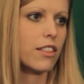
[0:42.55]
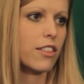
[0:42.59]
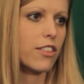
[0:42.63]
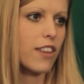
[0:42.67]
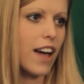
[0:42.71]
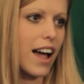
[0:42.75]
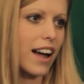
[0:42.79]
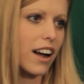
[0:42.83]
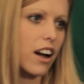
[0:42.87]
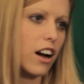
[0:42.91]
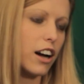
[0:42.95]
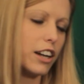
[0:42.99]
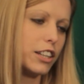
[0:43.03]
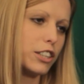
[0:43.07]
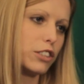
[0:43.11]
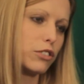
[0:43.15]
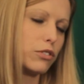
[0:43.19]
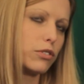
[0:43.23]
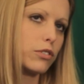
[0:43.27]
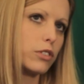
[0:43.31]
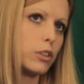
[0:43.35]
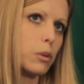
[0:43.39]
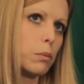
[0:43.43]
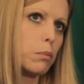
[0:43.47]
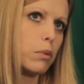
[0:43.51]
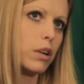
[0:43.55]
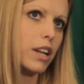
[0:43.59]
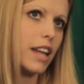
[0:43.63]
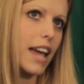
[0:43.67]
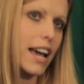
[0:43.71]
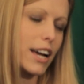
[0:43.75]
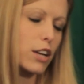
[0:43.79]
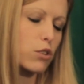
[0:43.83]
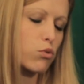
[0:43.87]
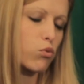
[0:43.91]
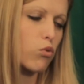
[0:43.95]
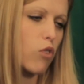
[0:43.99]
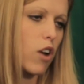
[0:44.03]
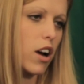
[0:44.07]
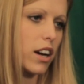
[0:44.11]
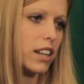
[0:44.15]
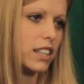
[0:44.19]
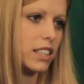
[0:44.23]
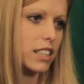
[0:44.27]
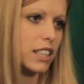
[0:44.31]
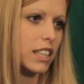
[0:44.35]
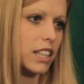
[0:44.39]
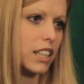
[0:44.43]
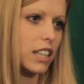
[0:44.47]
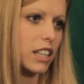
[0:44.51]
that kind of complex
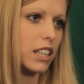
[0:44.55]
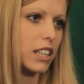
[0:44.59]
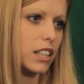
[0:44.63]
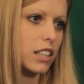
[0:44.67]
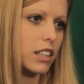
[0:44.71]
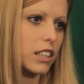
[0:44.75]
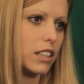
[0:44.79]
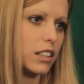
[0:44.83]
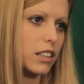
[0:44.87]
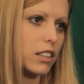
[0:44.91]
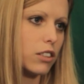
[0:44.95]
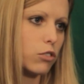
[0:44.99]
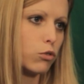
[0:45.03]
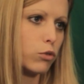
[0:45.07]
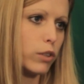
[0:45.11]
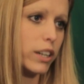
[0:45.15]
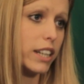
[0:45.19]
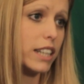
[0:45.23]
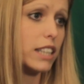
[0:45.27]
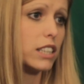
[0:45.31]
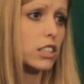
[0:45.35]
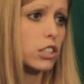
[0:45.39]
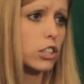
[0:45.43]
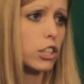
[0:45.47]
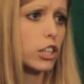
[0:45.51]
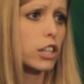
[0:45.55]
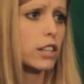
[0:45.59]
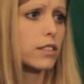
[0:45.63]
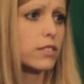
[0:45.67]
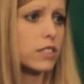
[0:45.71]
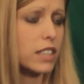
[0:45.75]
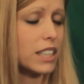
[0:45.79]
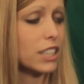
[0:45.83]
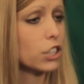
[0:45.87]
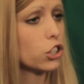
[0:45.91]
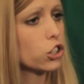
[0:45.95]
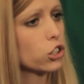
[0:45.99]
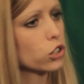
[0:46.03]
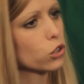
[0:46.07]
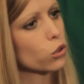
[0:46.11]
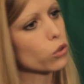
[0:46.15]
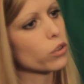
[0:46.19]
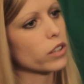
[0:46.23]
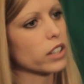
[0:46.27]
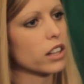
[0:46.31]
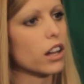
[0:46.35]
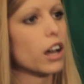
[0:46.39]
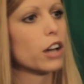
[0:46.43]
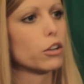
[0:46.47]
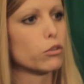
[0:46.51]
writing really serves each
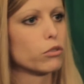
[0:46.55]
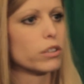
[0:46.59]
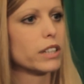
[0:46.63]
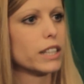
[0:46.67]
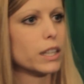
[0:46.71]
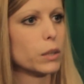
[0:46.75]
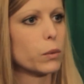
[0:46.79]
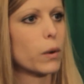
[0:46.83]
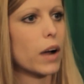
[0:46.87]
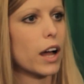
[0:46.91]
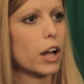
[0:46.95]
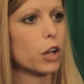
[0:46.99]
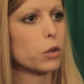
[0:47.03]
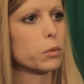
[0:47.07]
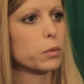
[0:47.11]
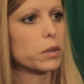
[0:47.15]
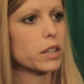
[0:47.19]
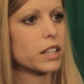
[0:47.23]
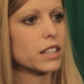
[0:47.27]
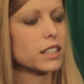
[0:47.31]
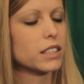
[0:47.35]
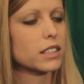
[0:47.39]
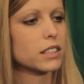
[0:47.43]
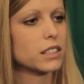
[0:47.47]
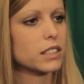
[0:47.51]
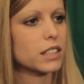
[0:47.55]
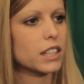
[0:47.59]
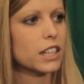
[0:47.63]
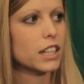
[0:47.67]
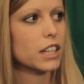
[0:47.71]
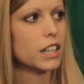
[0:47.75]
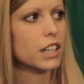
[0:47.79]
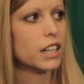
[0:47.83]
storyline really well because